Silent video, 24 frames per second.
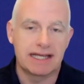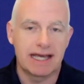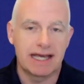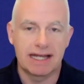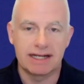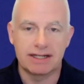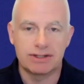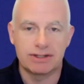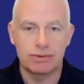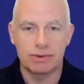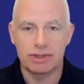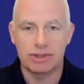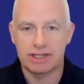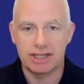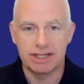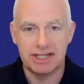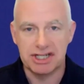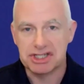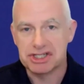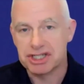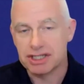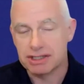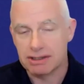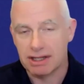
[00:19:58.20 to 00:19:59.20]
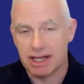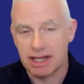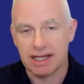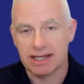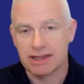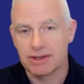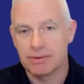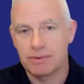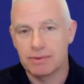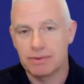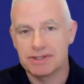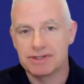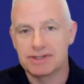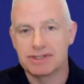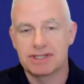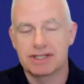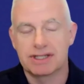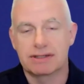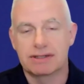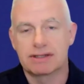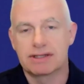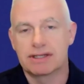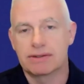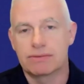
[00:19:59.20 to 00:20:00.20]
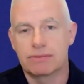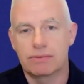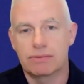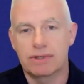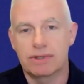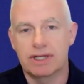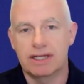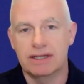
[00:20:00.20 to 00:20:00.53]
get to a clinician like the ones that